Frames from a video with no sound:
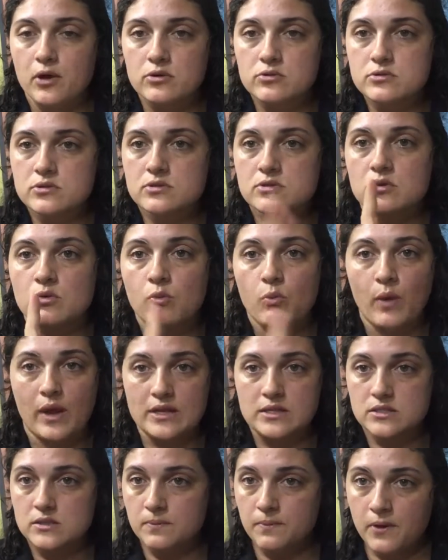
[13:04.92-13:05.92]
post,
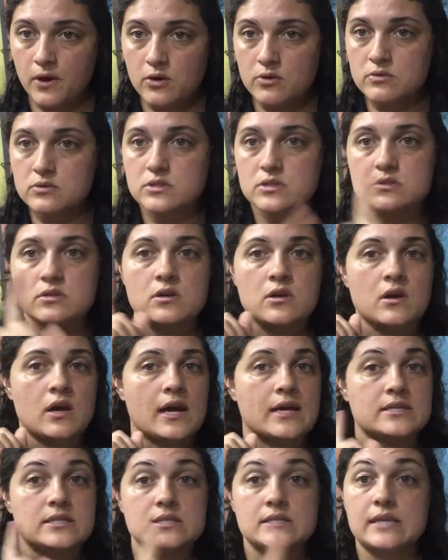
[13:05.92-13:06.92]
when to post,
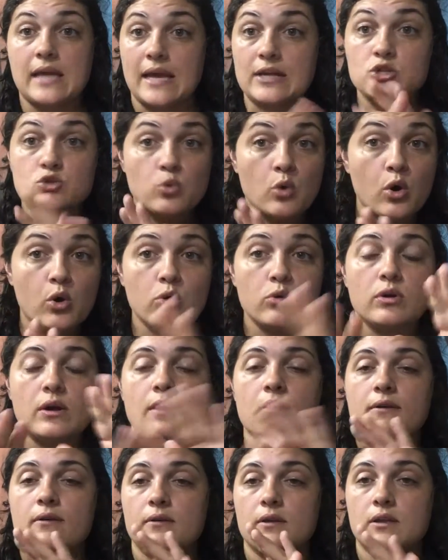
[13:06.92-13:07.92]
a schedule,
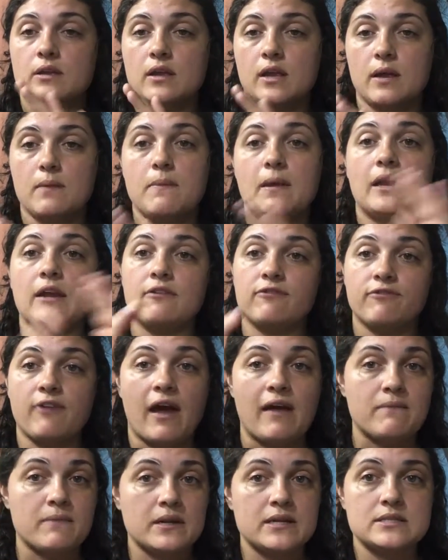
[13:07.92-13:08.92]
committing
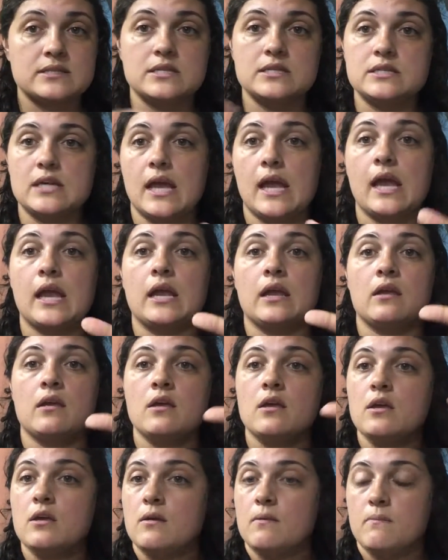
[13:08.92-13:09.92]
5 minutes a day,
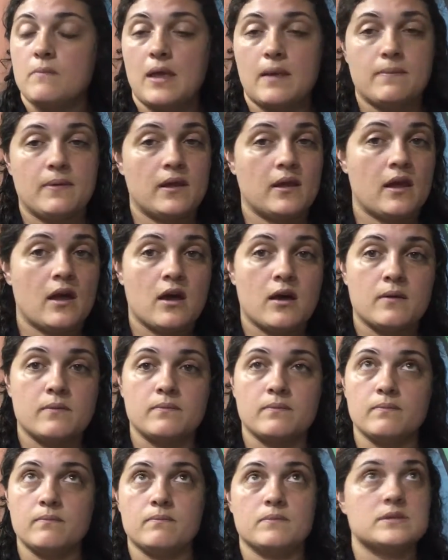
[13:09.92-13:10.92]
maybe
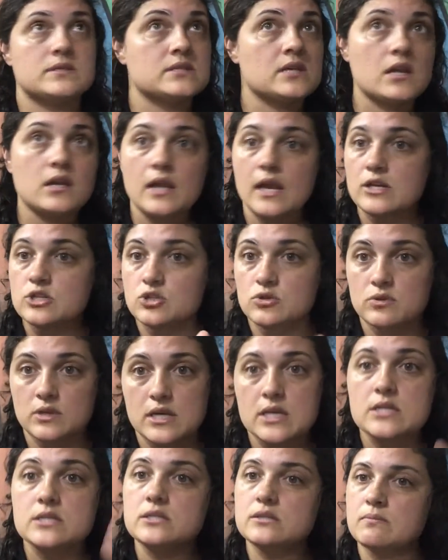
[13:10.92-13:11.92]
Sunday do
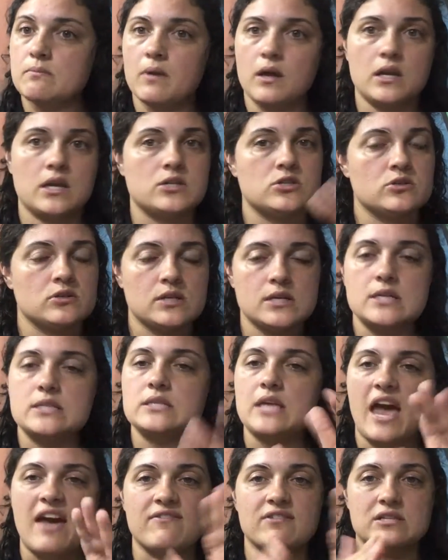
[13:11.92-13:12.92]
this, Monday do
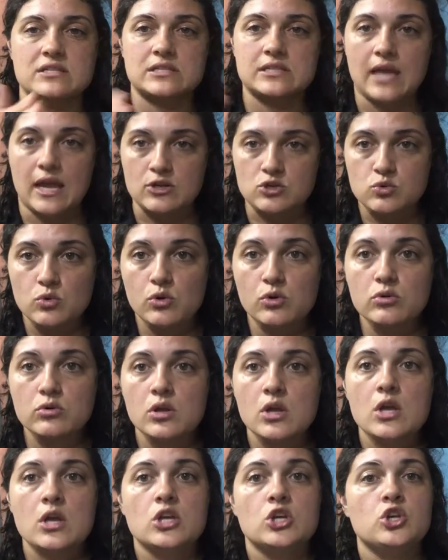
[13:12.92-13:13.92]
this, have a schedule.
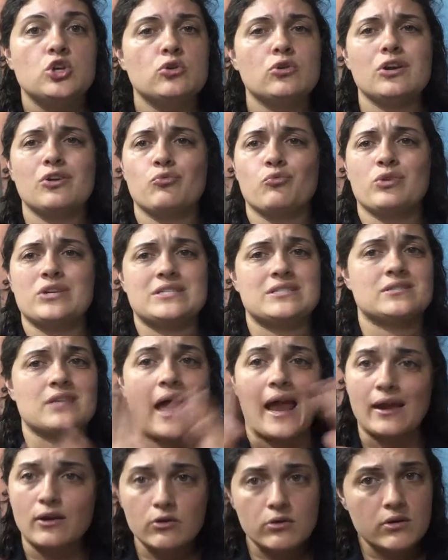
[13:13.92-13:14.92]
You can
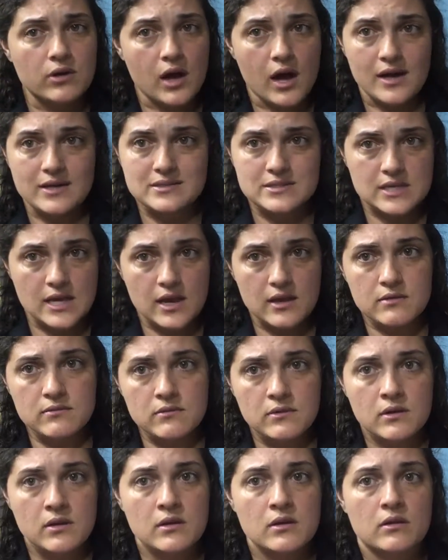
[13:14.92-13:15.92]
recycle content.
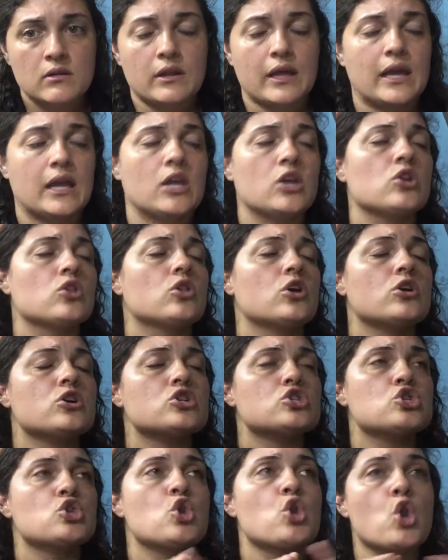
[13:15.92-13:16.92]
Like, there
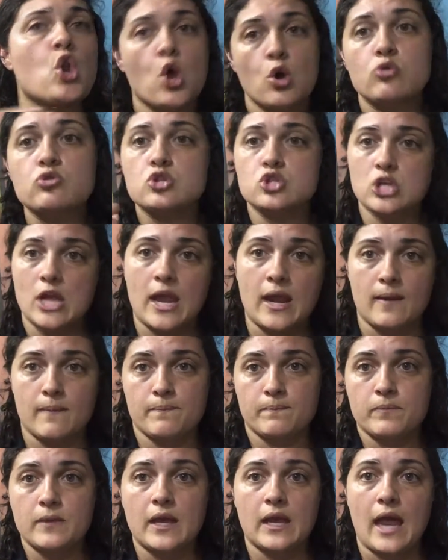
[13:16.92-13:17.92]
is no shame.
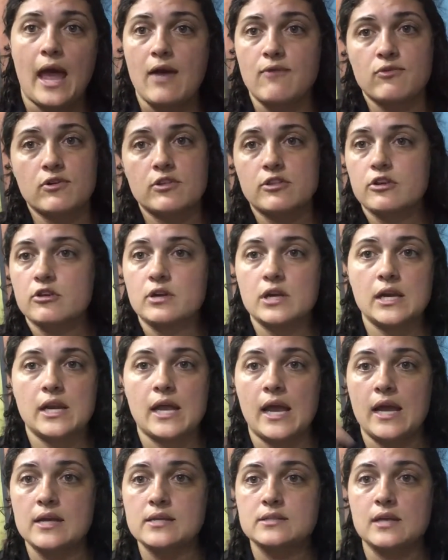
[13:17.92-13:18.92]
Like, every 30
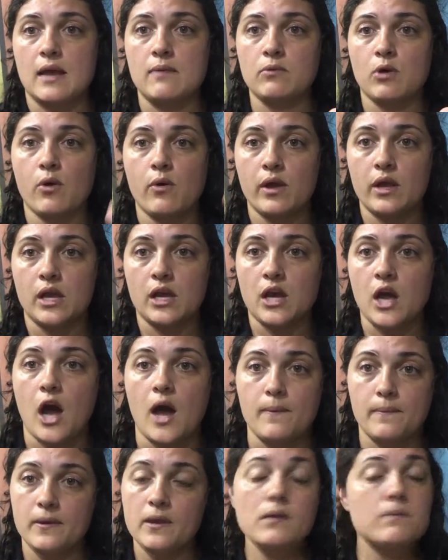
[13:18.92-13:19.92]
days, I'm going and
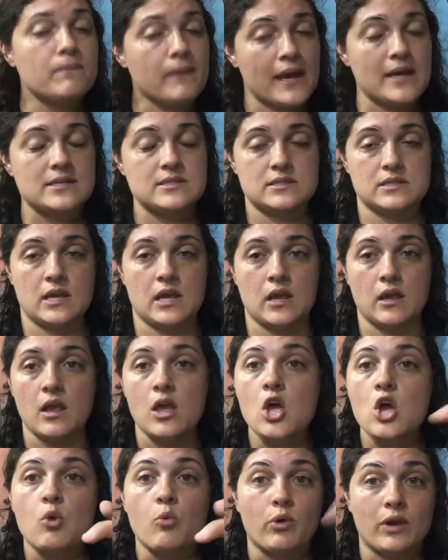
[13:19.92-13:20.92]
copying and pasting
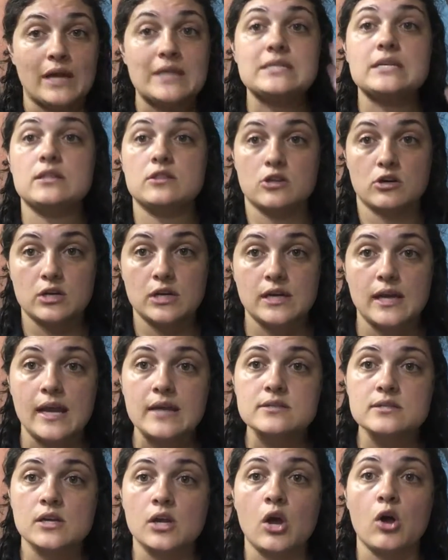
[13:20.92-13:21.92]
what I did 30
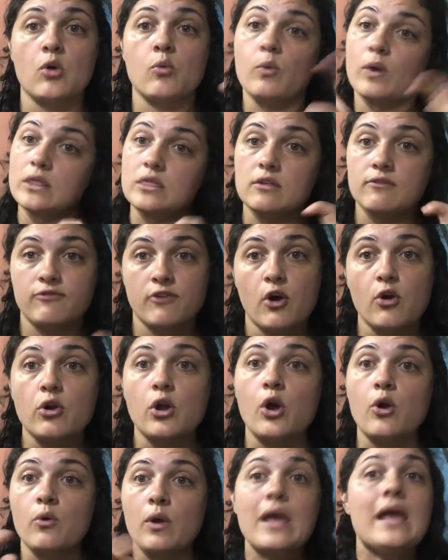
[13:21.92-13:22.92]
days ago with the
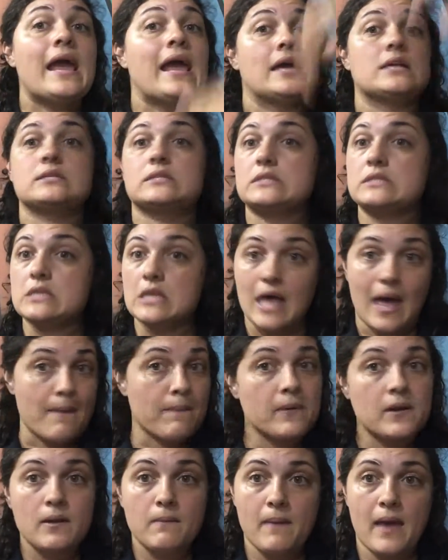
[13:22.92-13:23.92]
photo and
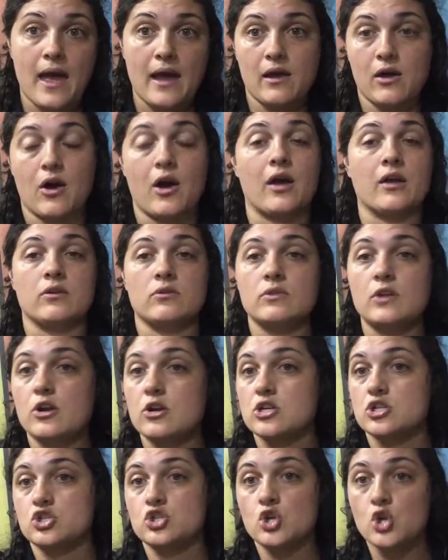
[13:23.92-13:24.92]
slapping it back on. There
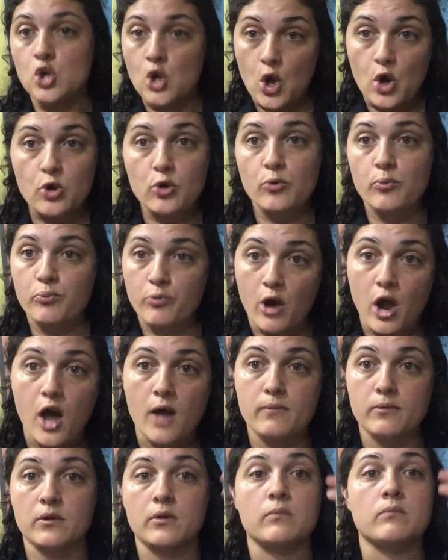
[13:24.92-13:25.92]
is no
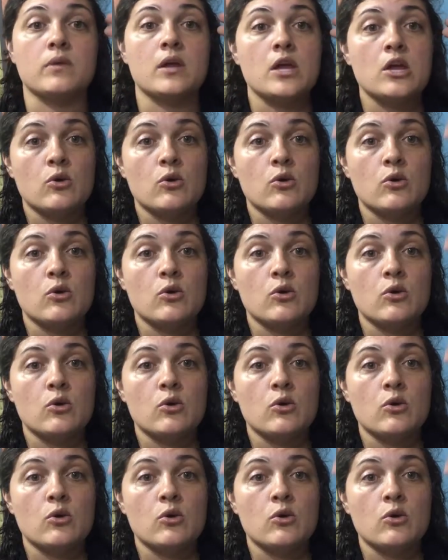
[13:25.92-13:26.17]
problem